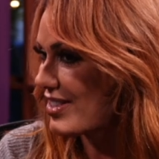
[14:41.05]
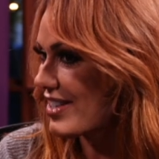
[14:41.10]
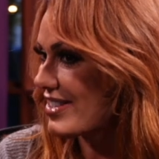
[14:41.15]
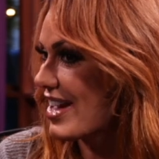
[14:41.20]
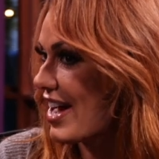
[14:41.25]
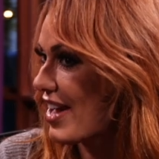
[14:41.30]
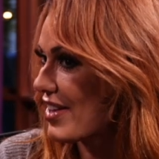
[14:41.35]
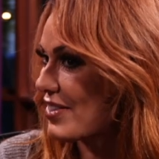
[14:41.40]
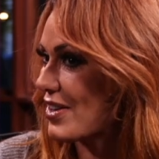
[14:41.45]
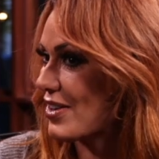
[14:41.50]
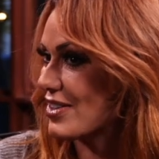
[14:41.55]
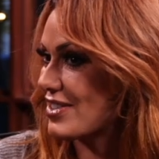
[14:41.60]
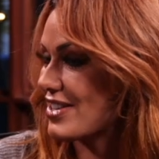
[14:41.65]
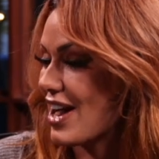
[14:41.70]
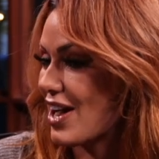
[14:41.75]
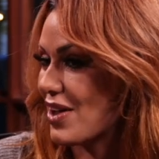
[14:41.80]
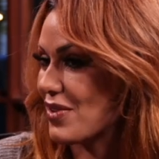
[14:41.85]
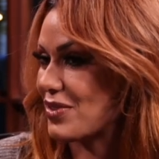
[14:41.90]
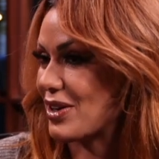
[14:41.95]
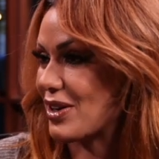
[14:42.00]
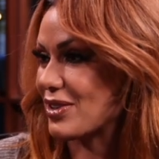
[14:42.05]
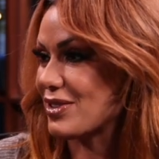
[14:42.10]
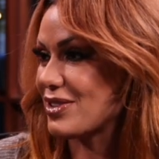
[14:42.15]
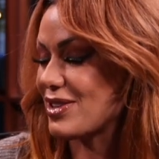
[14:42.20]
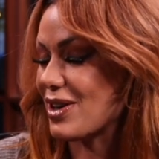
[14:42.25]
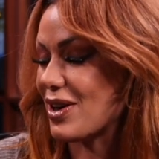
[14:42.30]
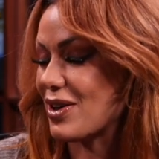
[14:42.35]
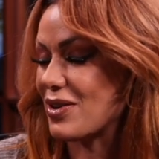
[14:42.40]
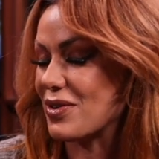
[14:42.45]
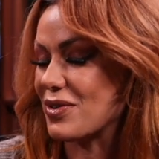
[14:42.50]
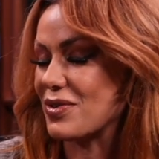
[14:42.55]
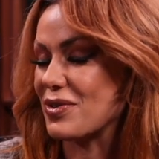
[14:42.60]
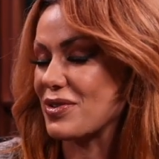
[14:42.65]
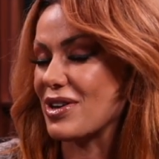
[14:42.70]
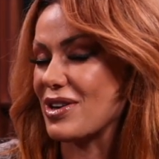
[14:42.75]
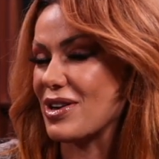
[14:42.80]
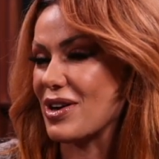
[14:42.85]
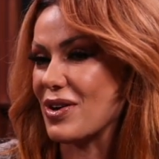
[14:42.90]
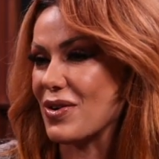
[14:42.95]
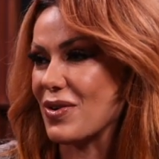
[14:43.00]
it's out there, it's out there. So,
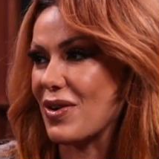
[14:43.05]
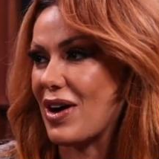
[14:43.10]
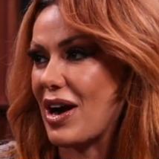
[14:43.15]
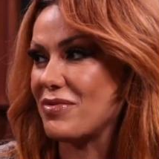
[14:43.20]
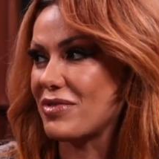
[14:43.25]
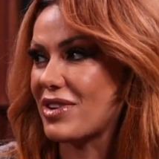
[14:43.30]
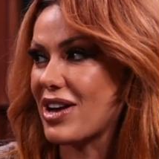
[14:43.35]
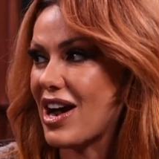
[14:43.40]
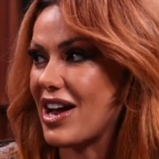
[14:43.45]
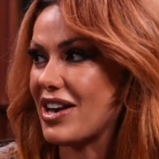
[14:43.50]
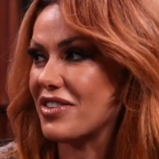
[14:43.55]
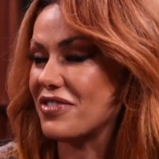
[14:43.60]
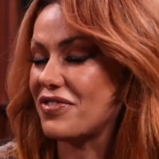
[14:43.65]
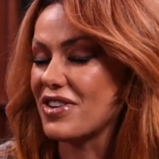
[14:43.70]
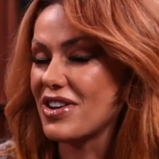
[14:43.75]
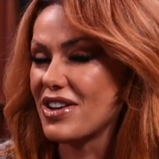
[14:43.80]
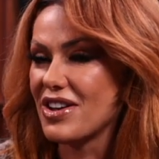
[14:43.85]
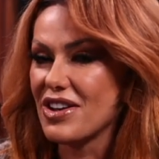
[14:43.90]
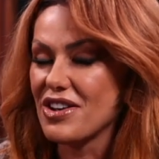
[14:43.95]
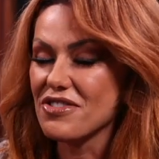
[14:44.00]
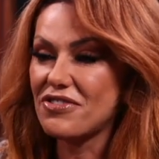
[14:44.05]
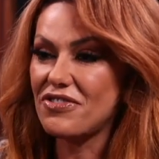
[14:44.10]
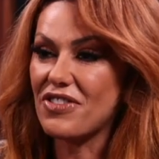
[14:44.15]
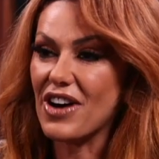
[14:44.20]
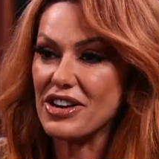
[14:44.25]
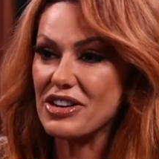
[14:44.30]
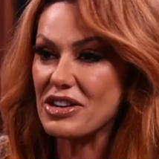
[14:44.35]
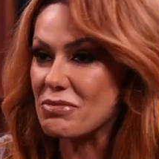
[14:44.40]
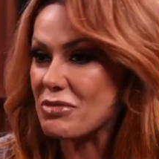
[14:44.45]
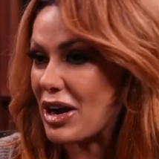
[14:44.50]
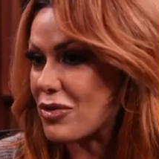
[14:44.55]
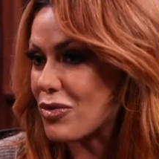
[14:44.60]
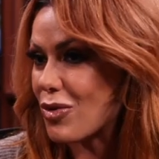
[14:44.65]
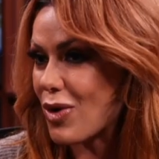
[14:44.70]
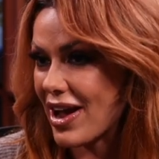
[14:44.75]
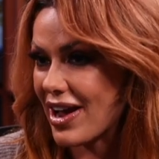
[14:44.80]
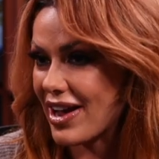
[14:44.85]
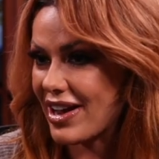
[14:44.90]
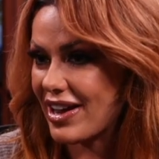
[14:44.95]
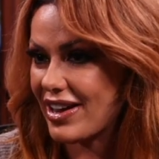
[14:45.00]
I'm kind of finding my
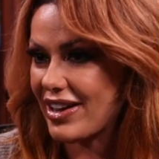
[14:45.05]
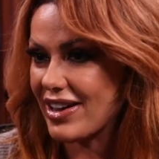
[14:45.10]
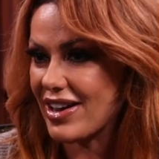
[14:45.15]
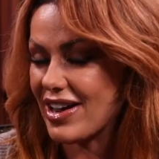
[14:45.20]
way.